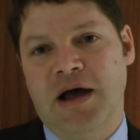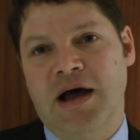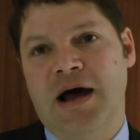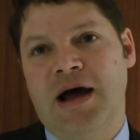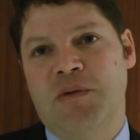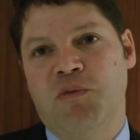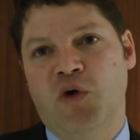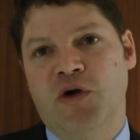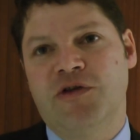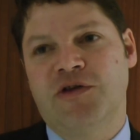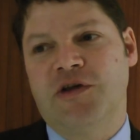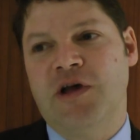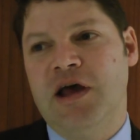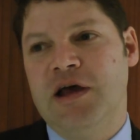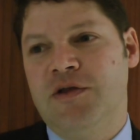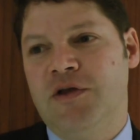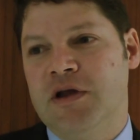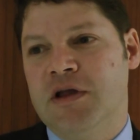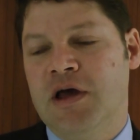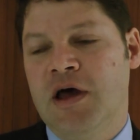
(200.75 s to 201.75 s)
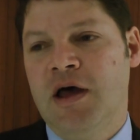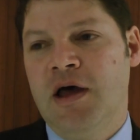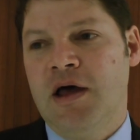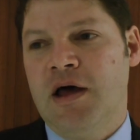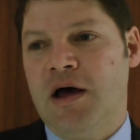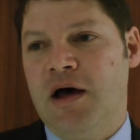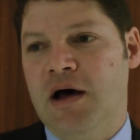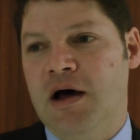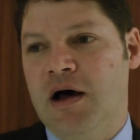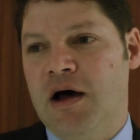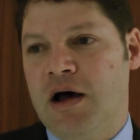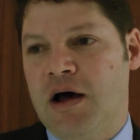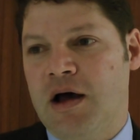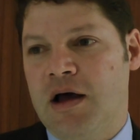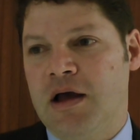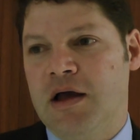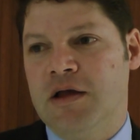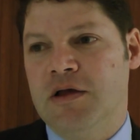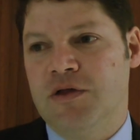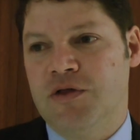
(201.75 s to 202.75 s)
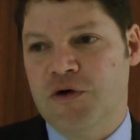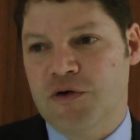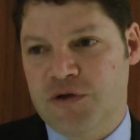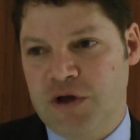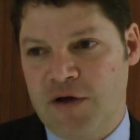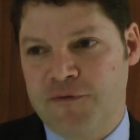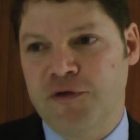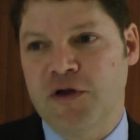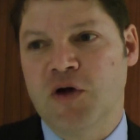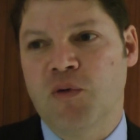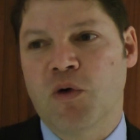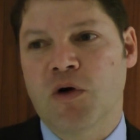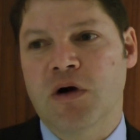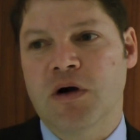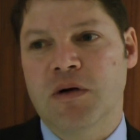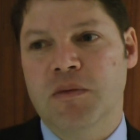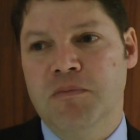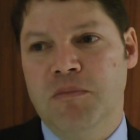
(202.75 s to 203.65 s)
I would say that there definitely were